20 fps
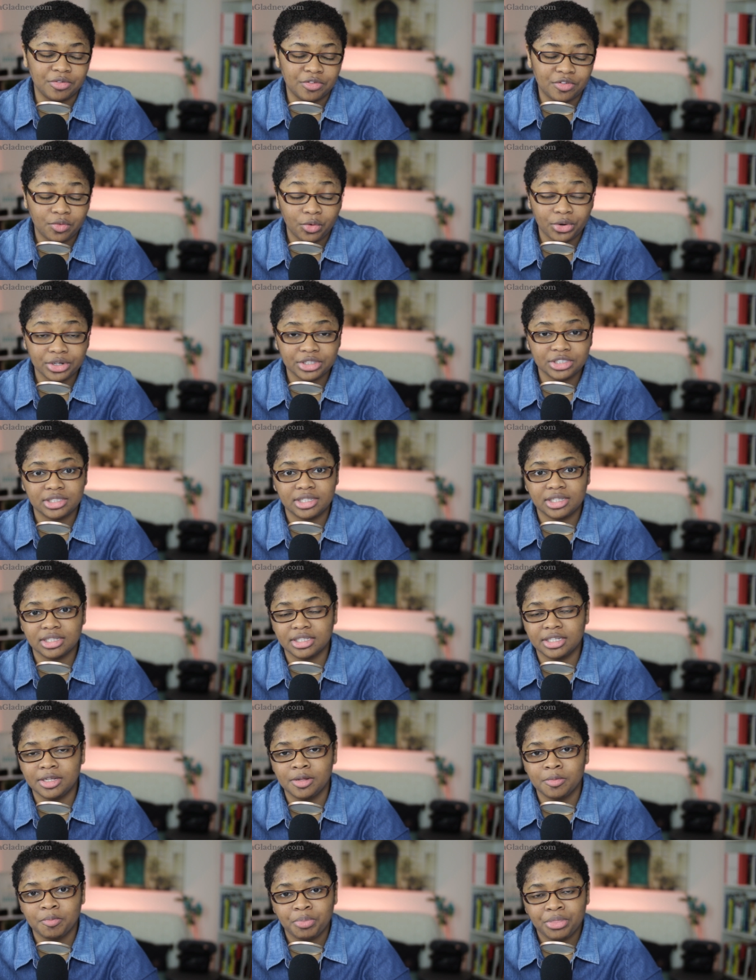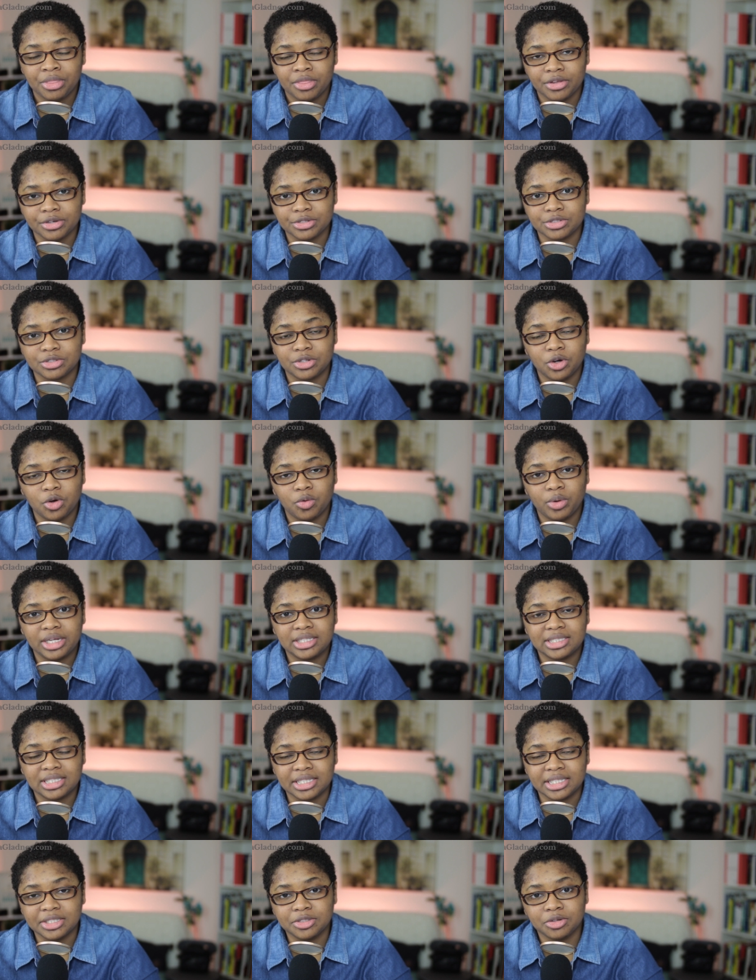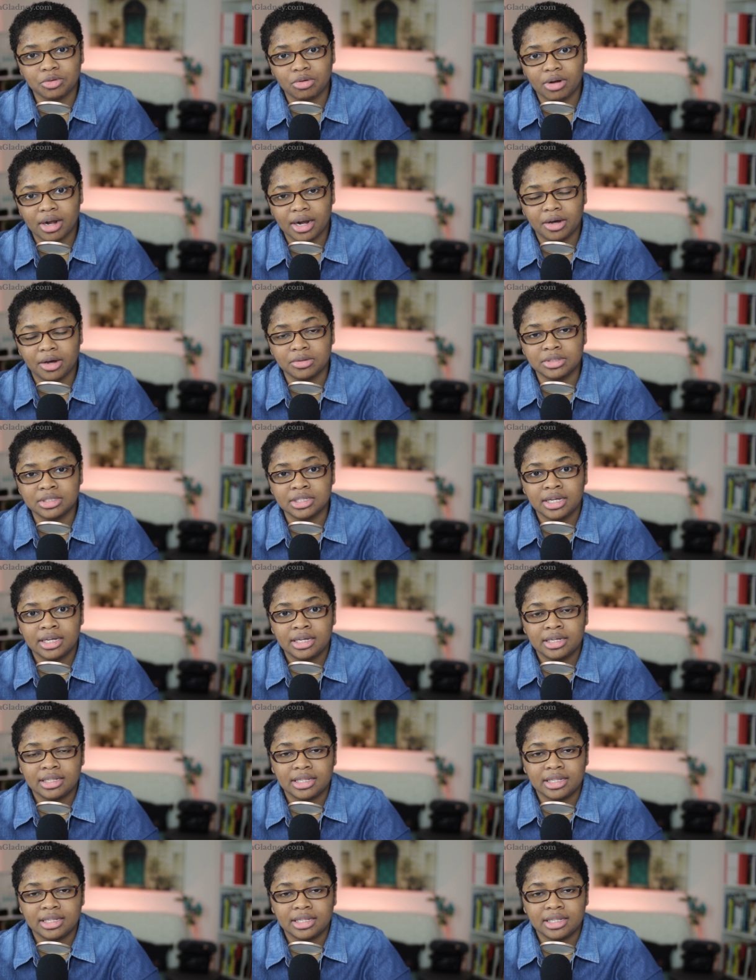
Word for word: Unfortunately, there's no way to get around